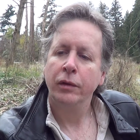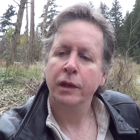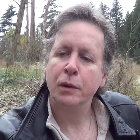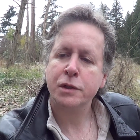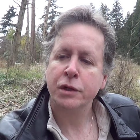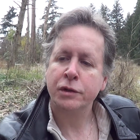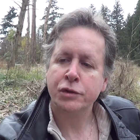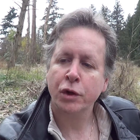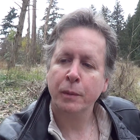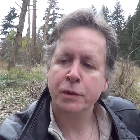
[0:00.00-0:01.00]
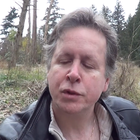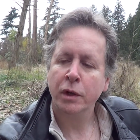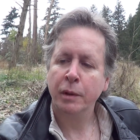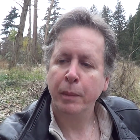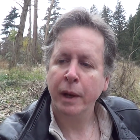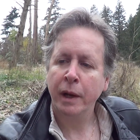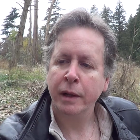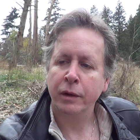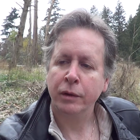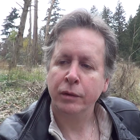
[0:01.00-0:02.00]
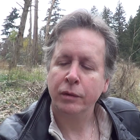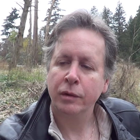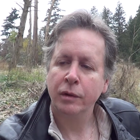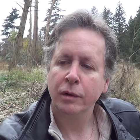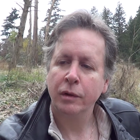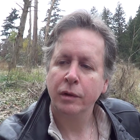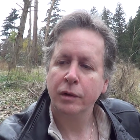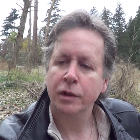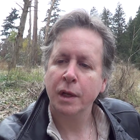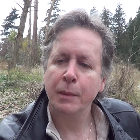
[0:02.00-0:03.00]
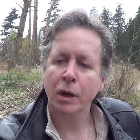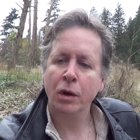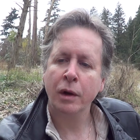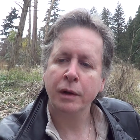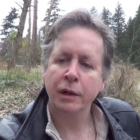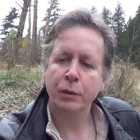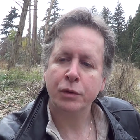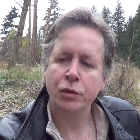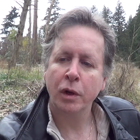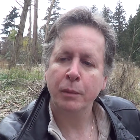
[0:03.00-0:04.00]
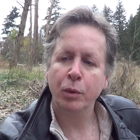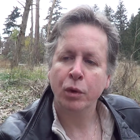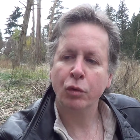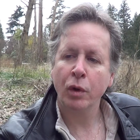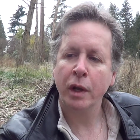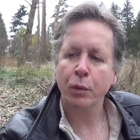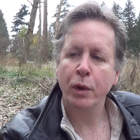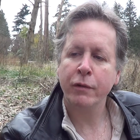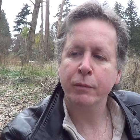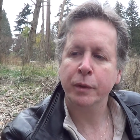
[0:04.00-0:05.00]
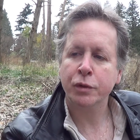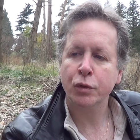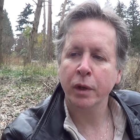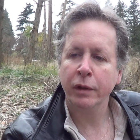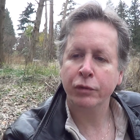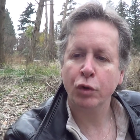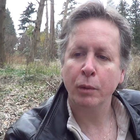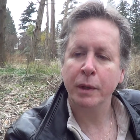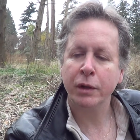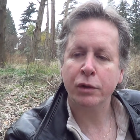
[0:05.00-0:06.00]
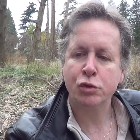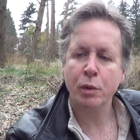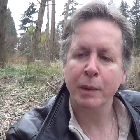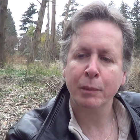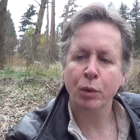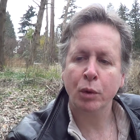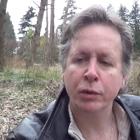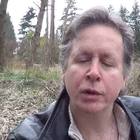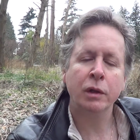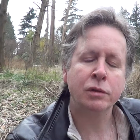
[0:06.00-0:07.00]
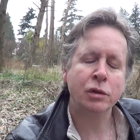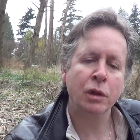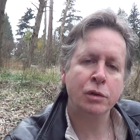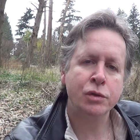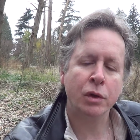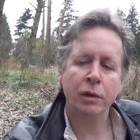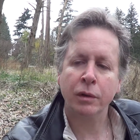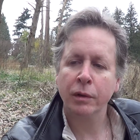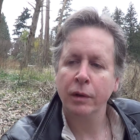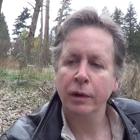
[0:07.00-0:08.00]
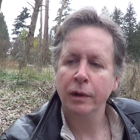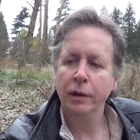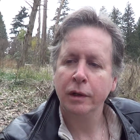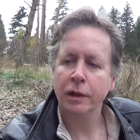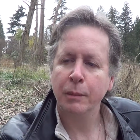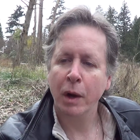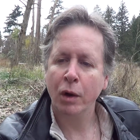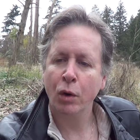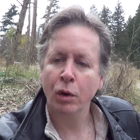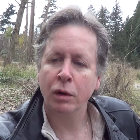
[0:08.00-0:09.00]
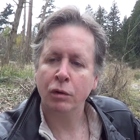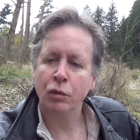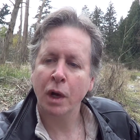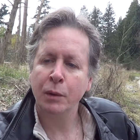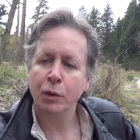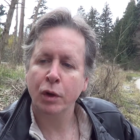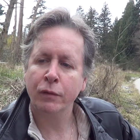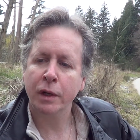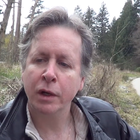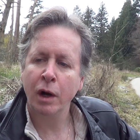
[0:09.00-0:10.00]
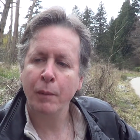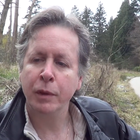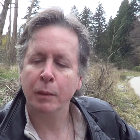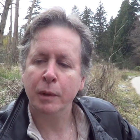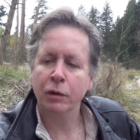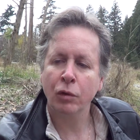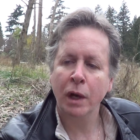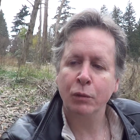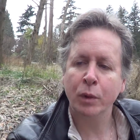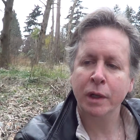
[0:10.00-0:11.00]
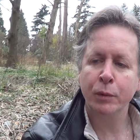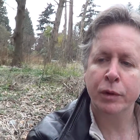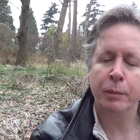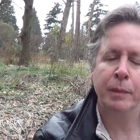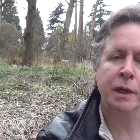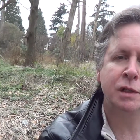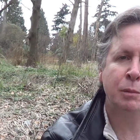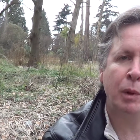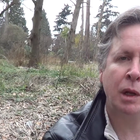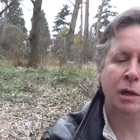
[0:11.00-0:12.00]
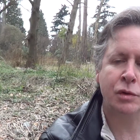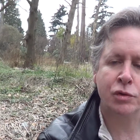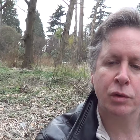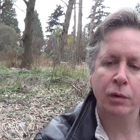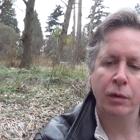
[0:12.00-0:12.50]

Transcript: There was a disturbance on the patio. Tim and Connolly were trying to pull Grant away from a tree and throw him into the swimming pool with all his clothes on. To my horror, Ryan went over to help them, and Grant went in with a big splash.